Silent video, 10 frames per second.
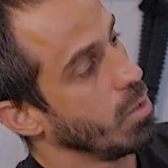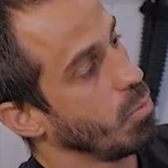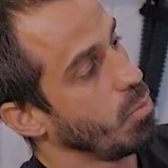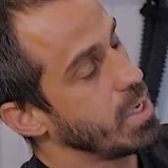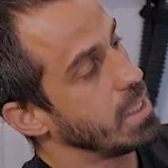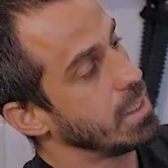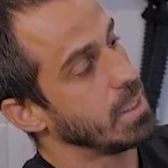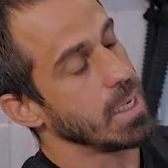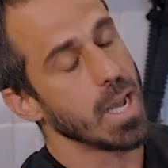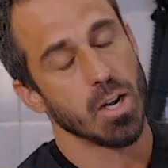we
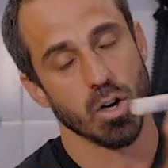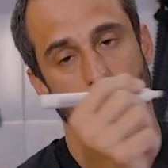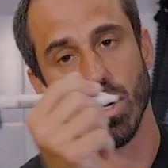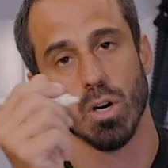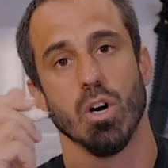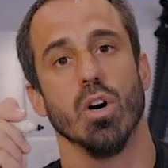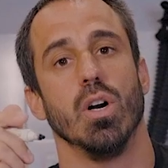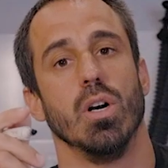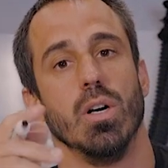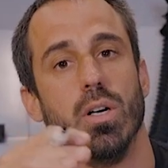set
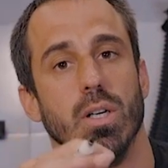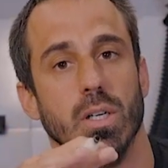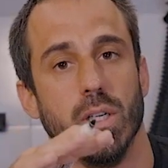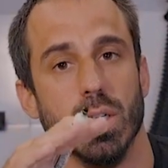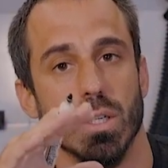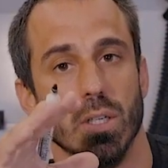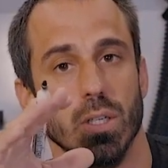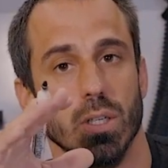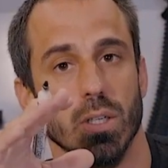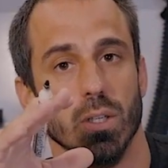our
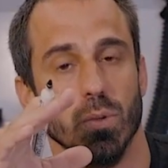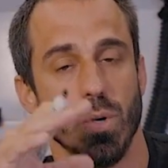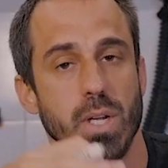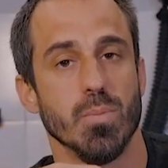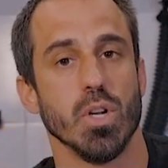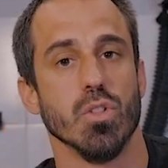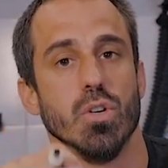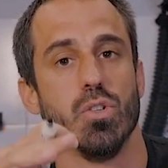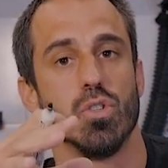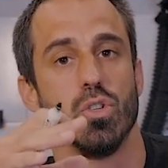
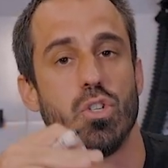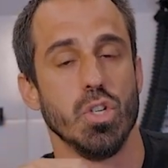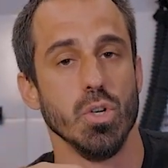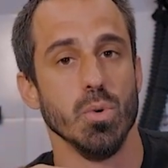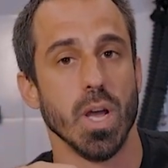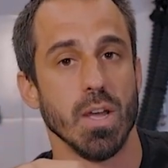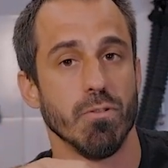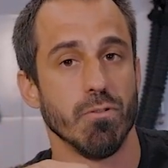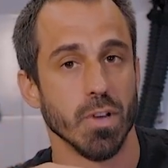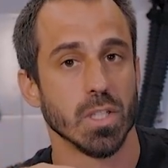rebreathers to a
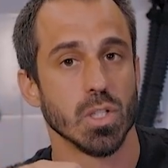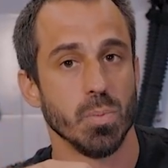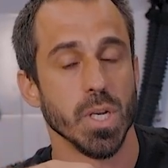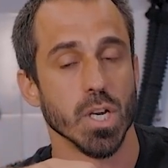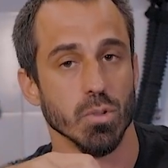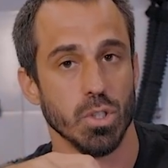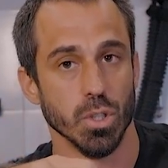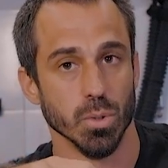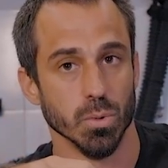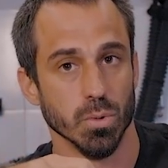fixed
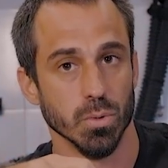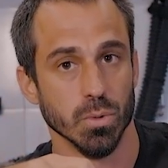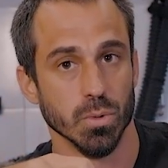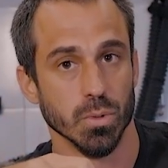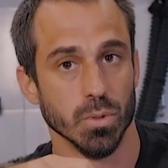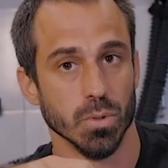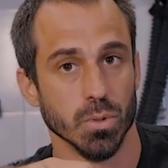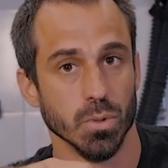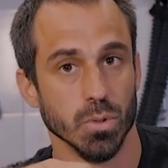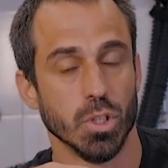PO2.
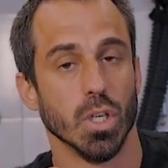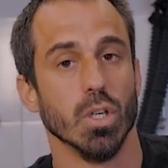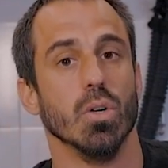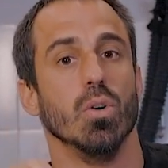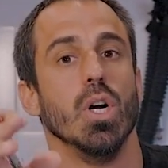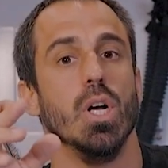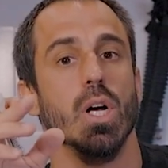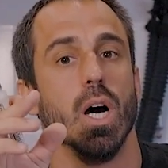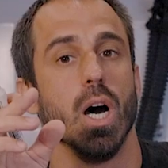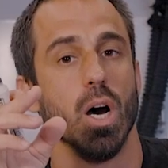So
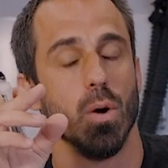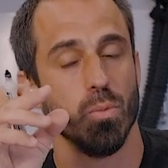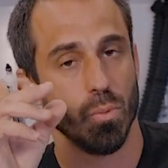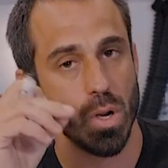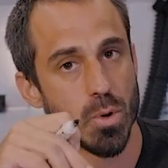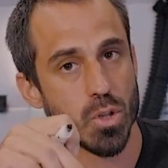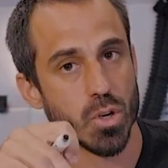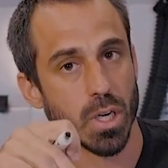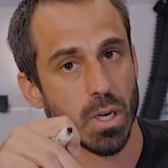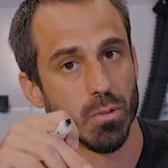a rebreather
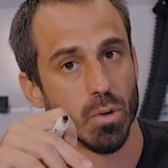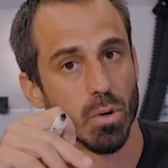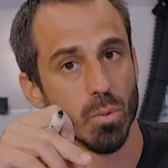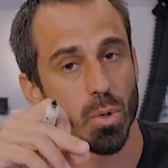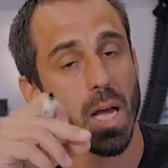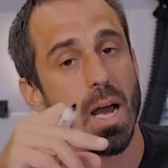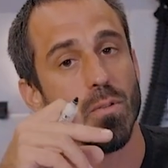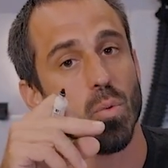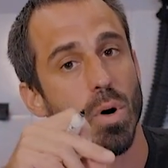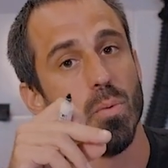diver will have
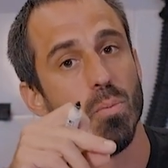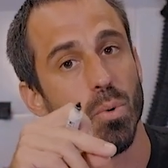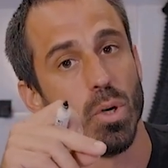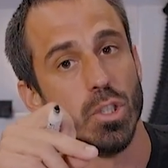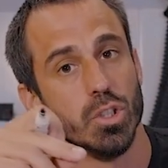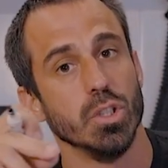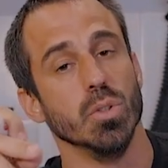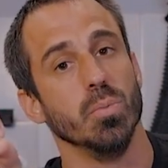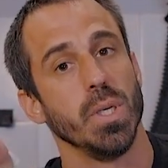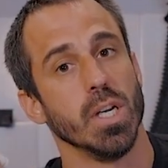a
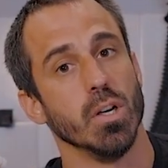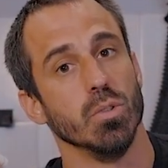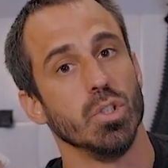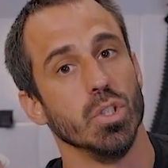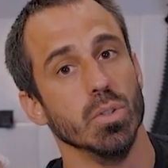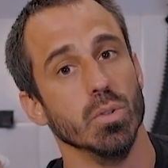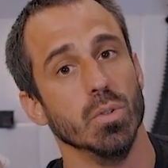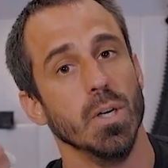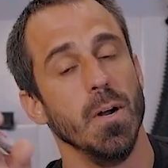1.2 PO2